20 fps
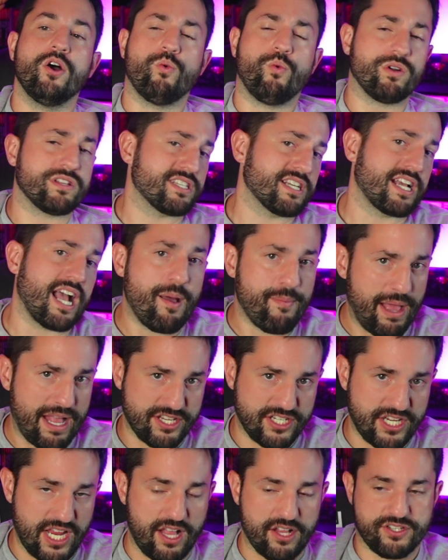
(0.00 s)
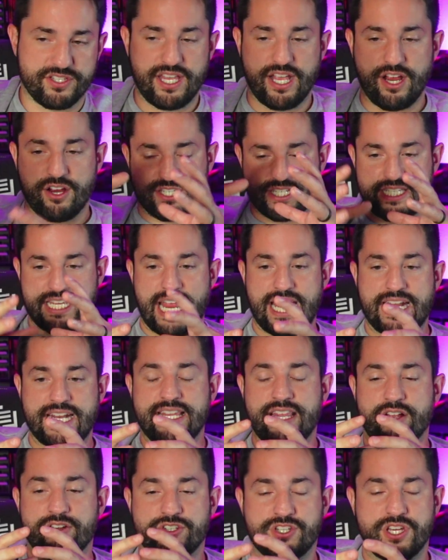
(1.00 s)
what's a combat challenge? They are
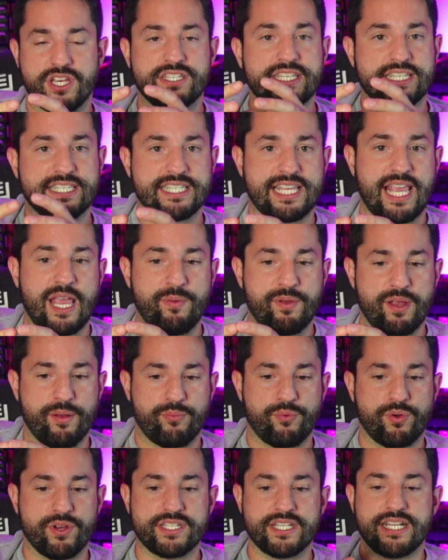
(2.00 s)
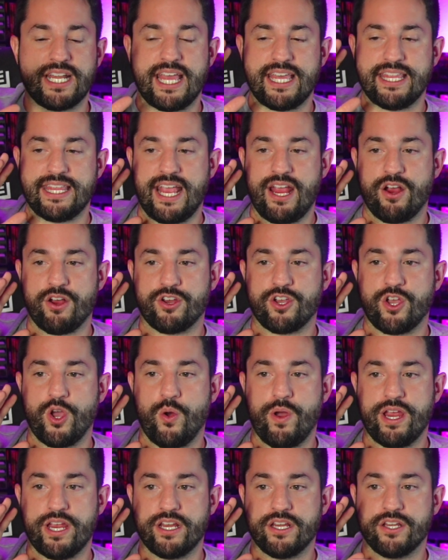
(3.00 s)
standing there just escaping a prison and they are
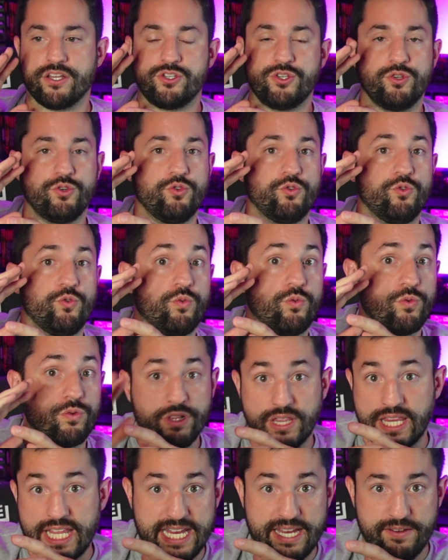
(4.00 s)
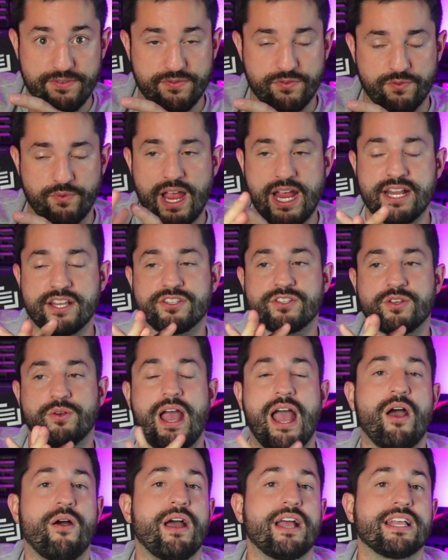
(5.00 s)
going to leave, right? So
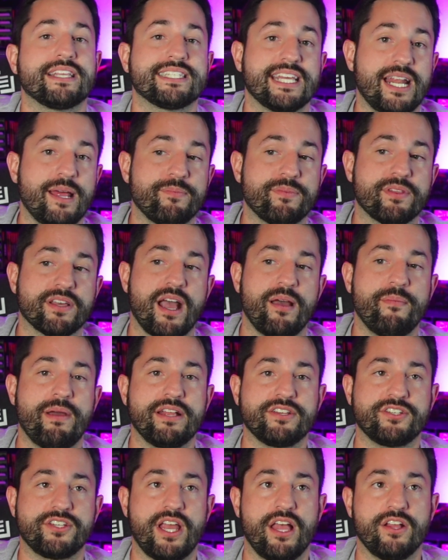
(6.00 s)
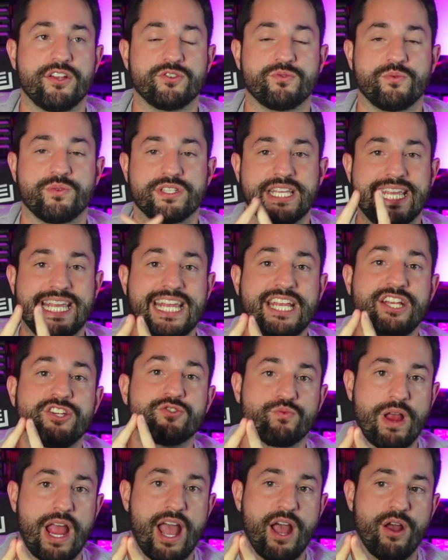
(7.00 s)
how I set up the combat challenge was
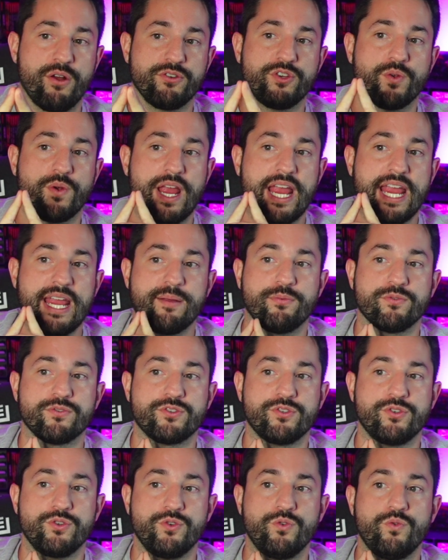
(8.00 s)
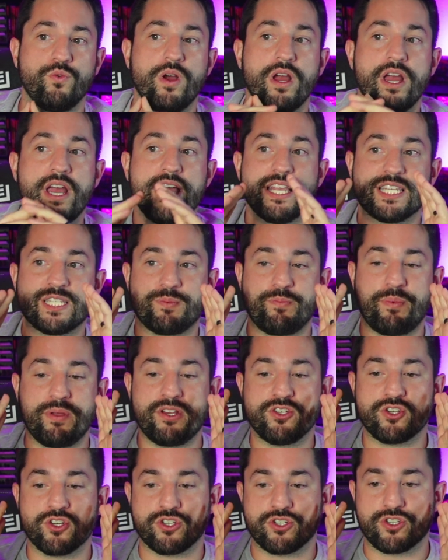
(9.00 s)
each round you were able to
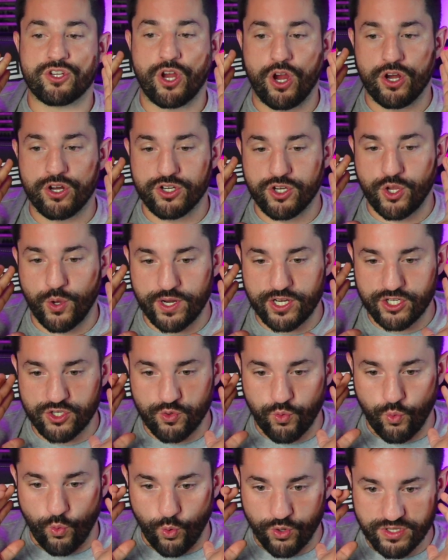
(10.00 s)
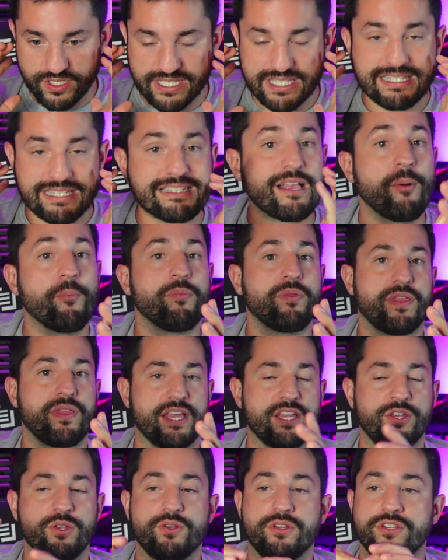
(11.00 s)
spend your turn going towards
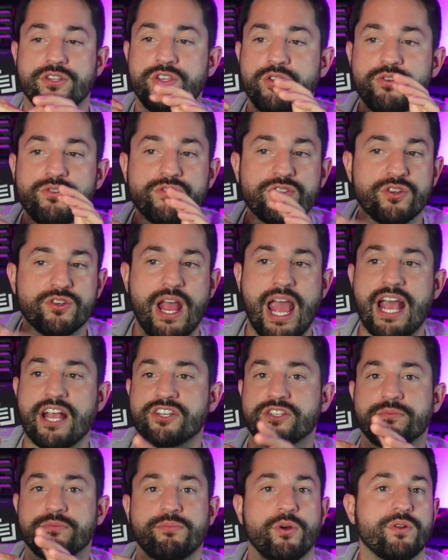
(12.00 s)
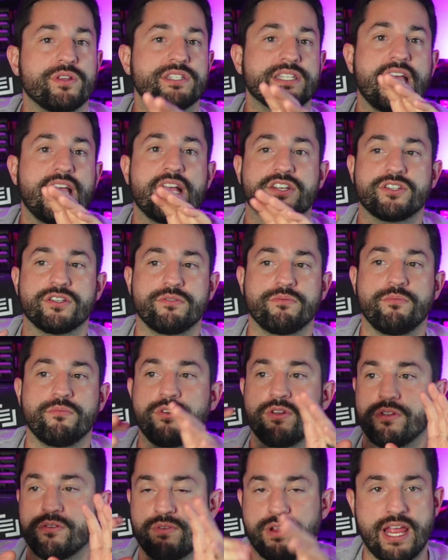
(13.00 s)
something. You can use your action, bonus action,
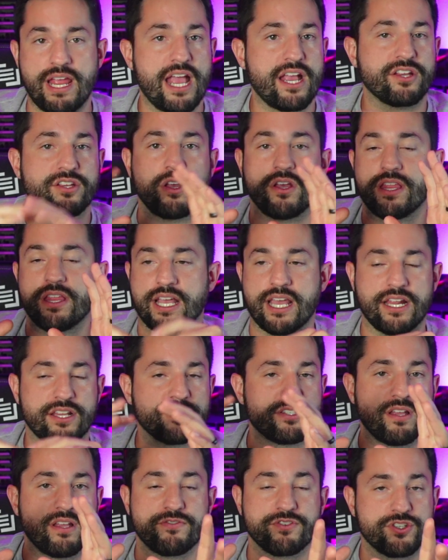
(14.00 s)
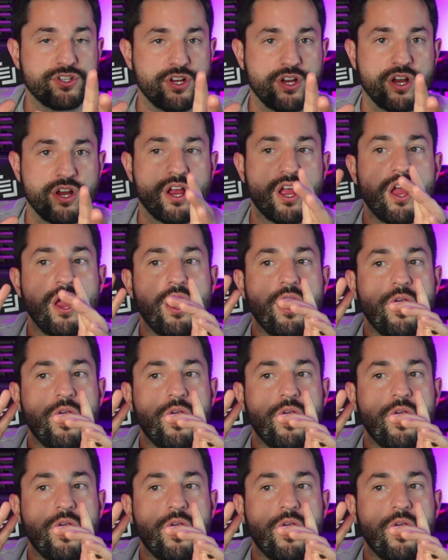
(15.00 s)
reaction, all that kind of stuff, sure.